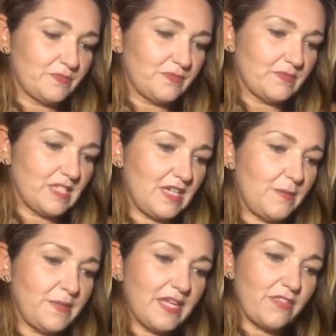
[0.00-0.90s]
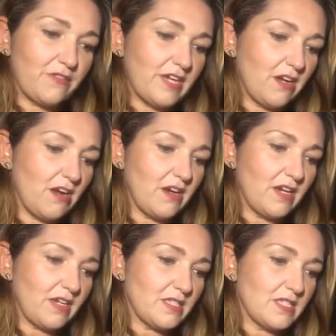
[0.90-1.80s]
I'm gonna pick 3
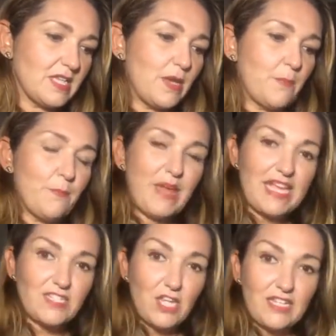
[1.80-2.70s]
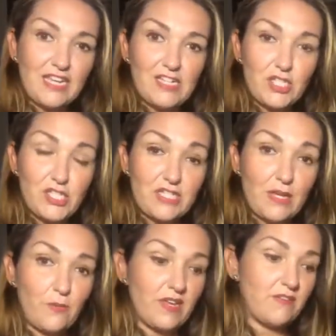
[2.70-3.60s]
cards based on the energy
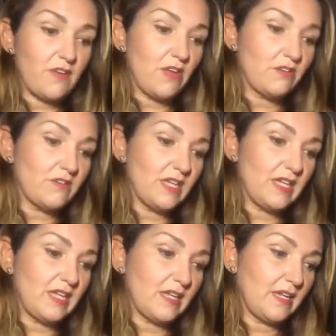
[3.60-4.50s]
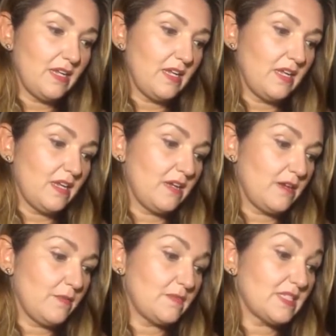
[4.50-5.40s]
that we've already
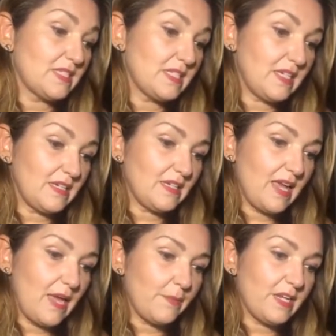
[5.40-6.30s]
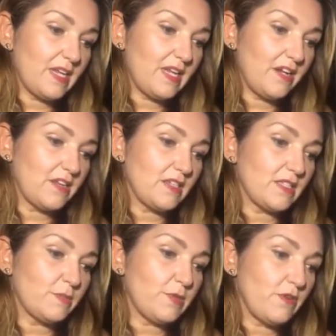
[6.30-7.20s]
seen happening here,
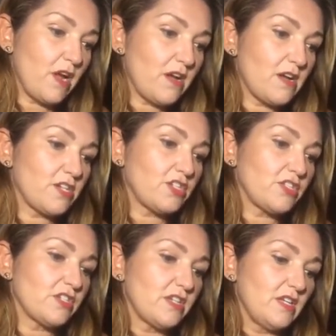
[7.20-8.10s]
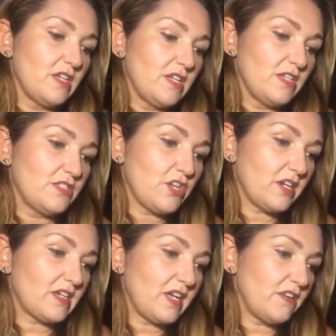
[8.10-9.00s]
this mirage,
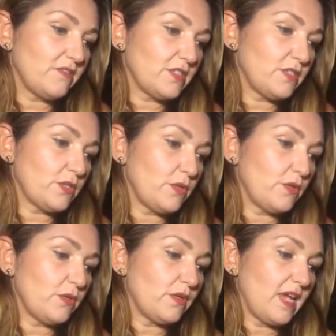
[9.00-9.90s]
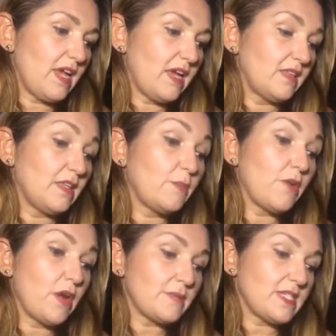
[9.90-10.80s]
dark night of the soul, and the
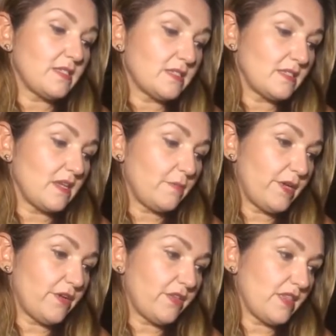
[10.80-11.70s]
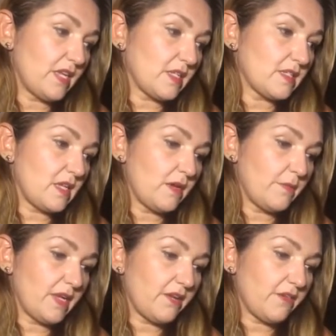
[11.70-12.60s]
promise of better things
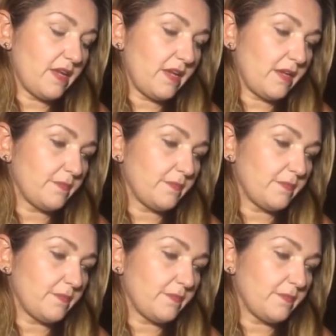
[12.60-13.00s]
coming, okay?